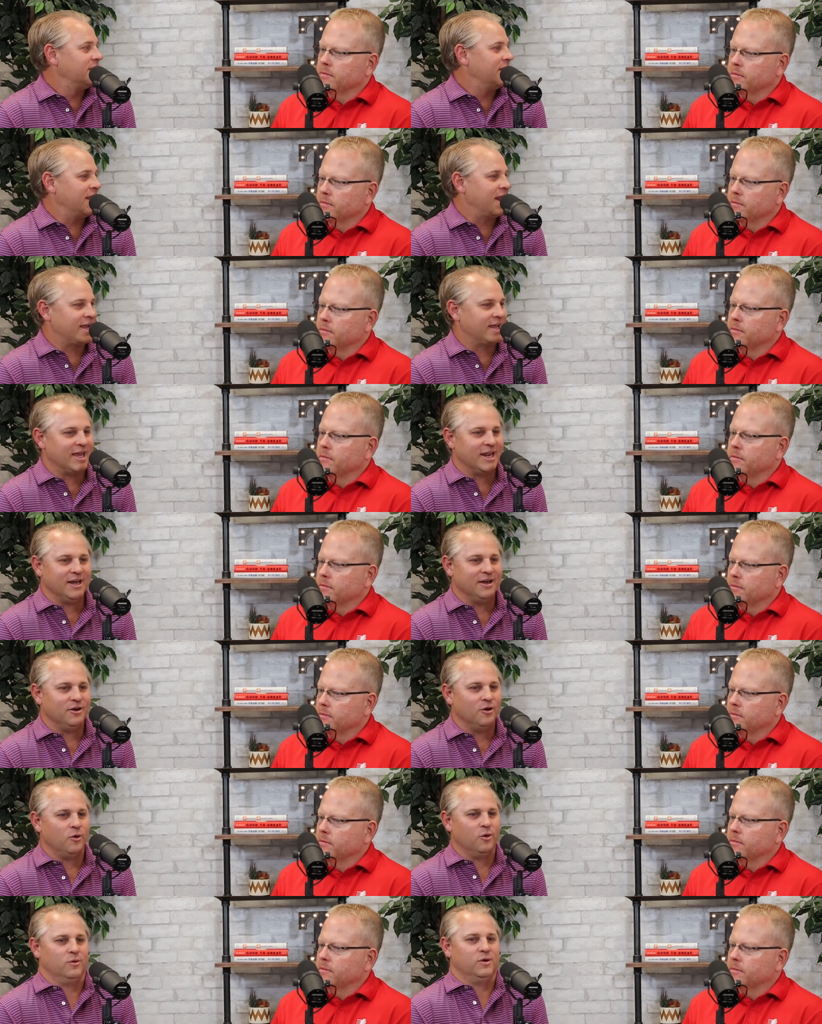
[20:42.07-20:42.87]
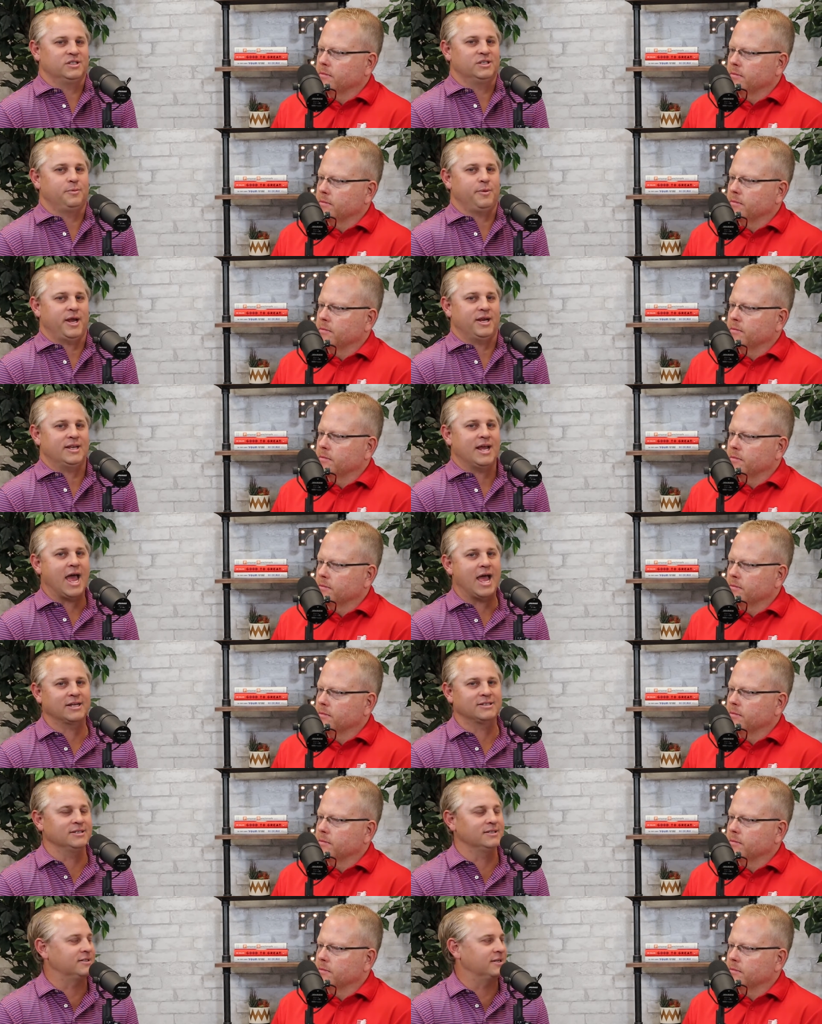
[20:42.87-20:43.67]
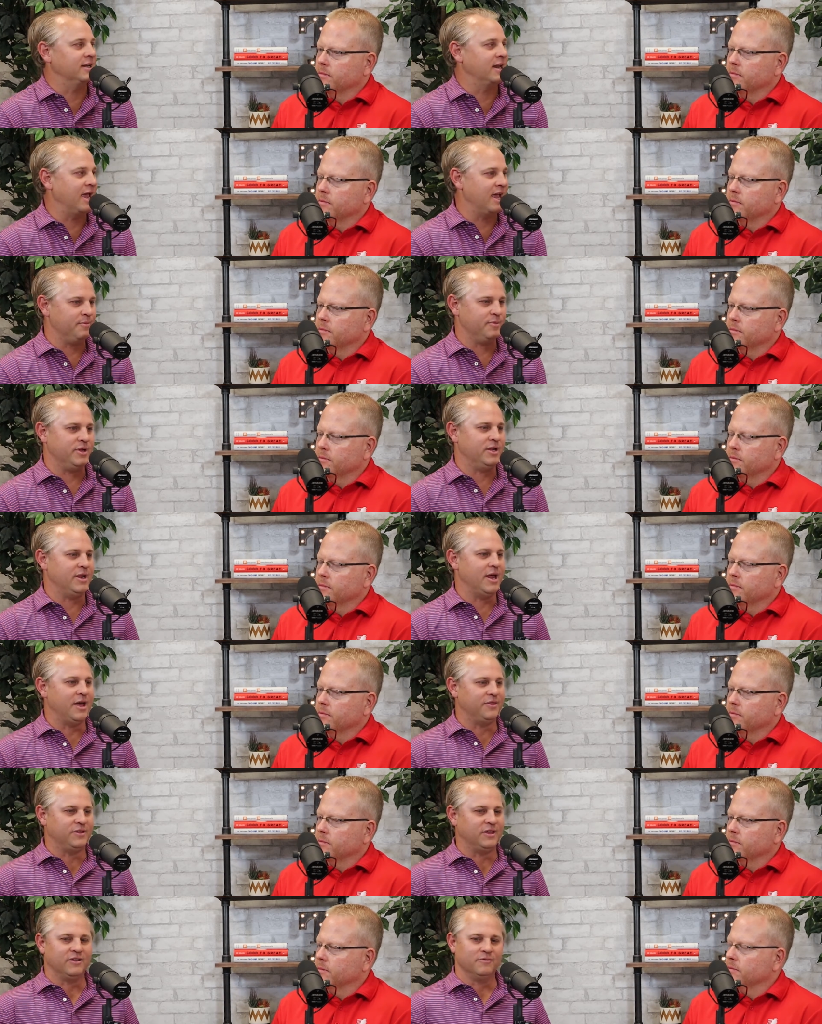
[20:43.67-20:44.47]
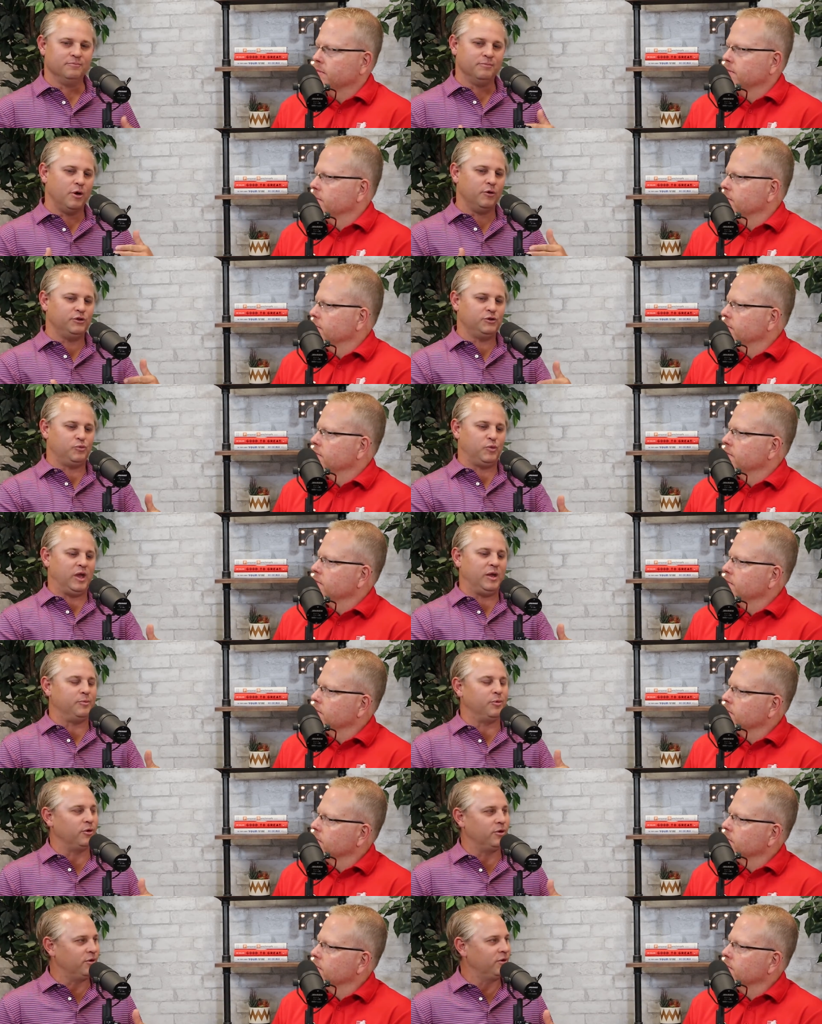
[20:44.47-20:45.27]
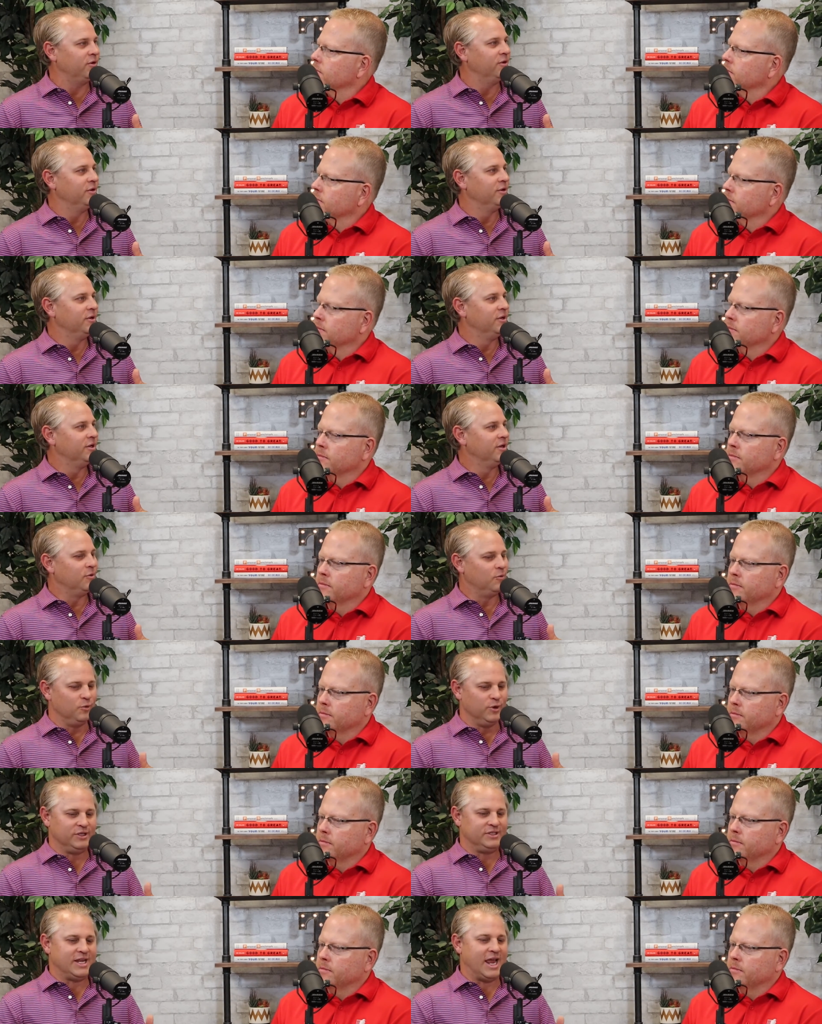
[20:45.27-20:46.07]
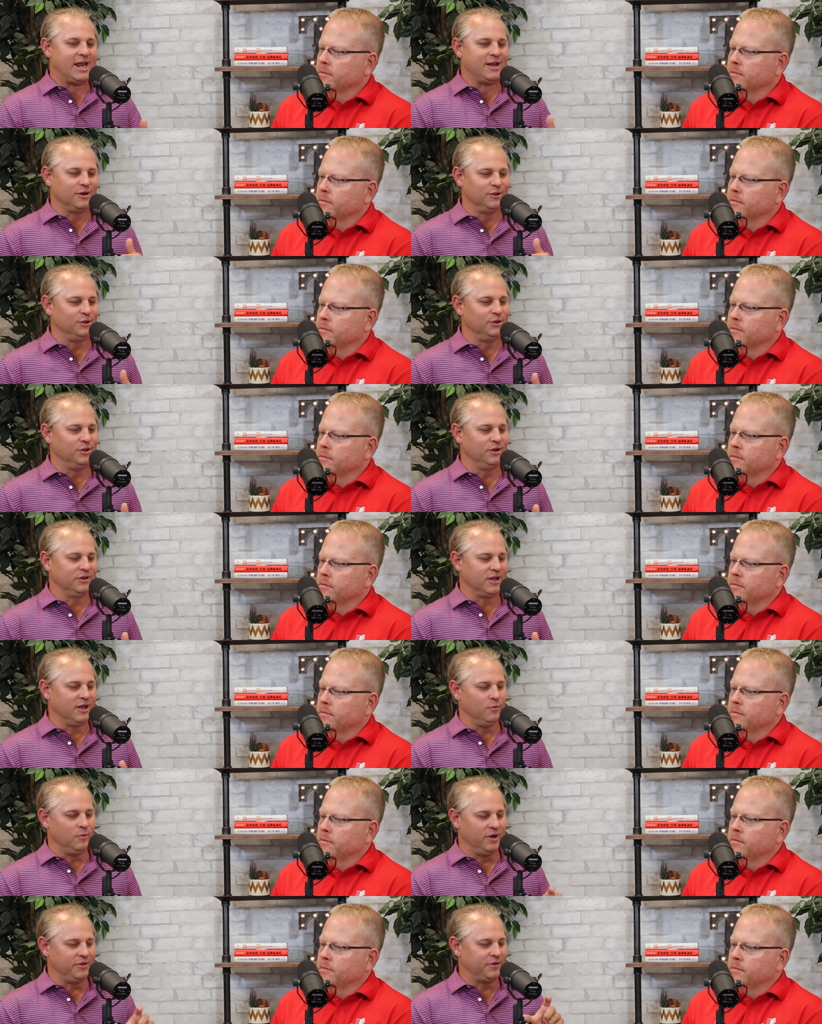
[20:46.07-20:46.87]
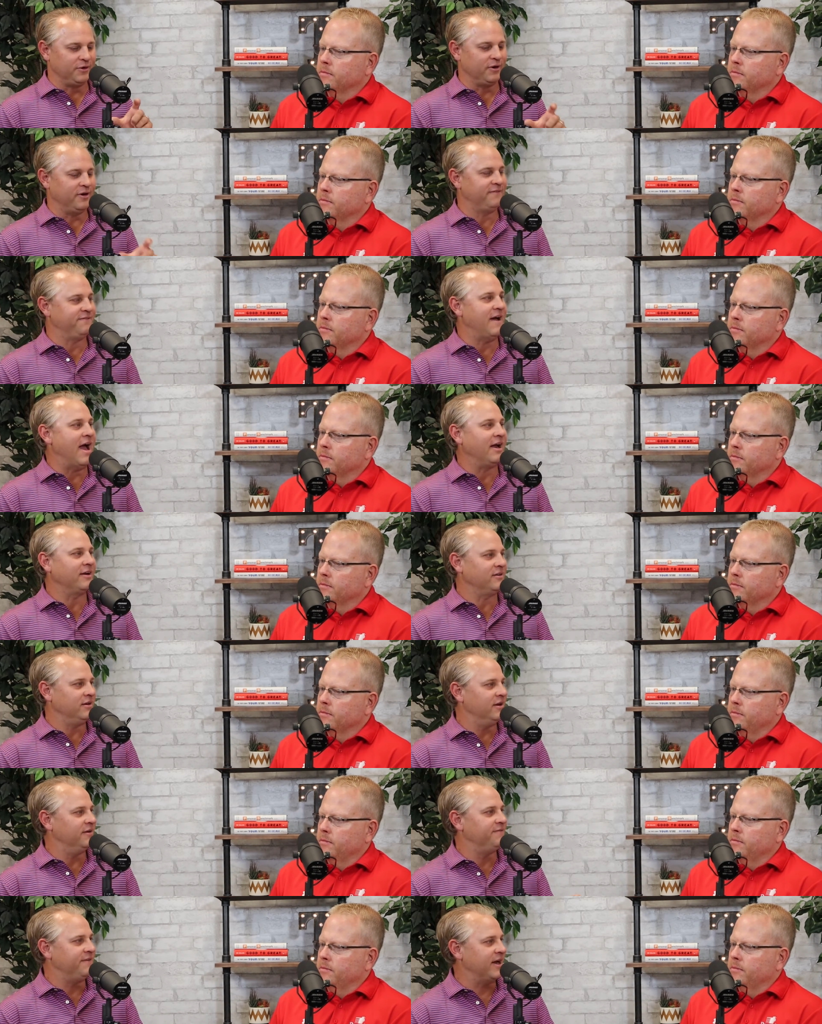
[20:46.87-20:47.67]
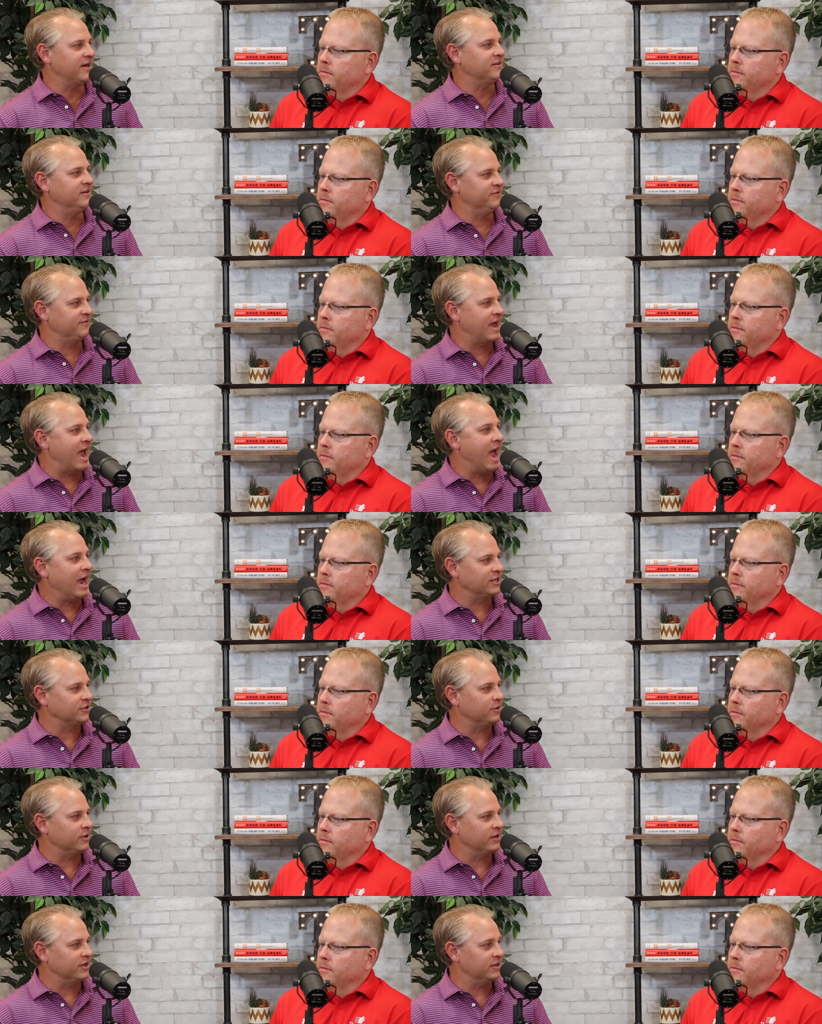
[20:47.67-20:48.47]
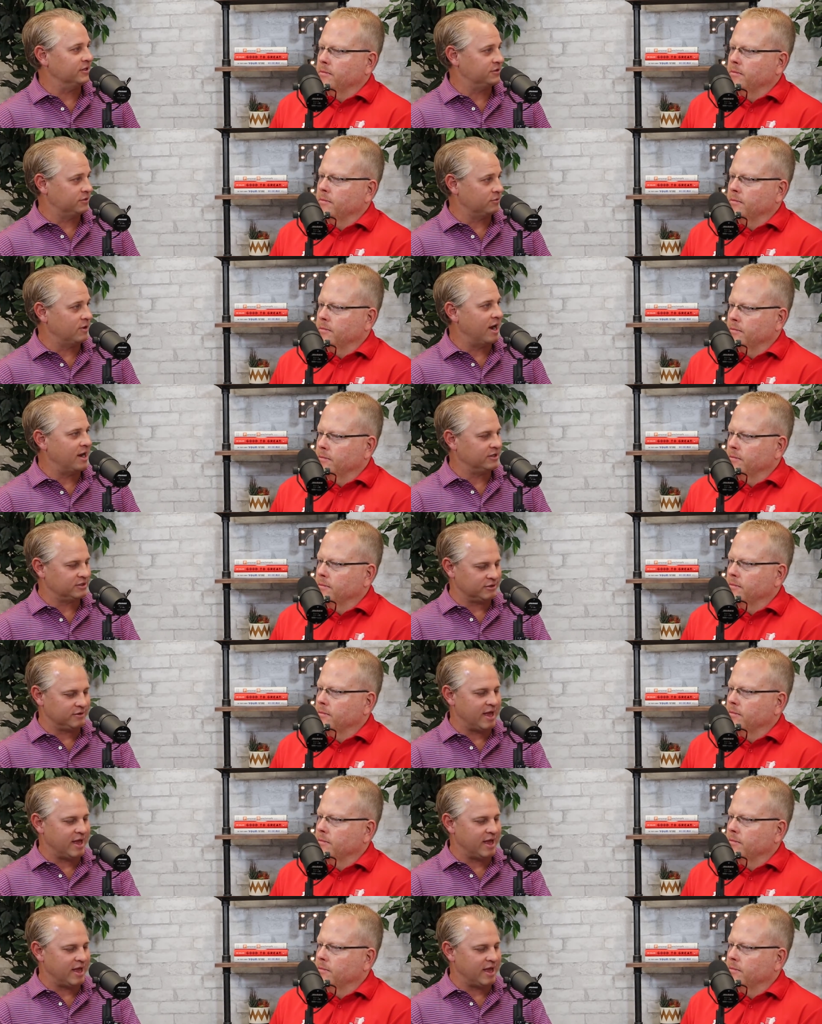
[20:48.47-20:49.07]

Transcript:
Speaker 1: and I get it. No one wants to pay taxes today, but I think if most people would take a look at what their effect, effective tax rate is, right?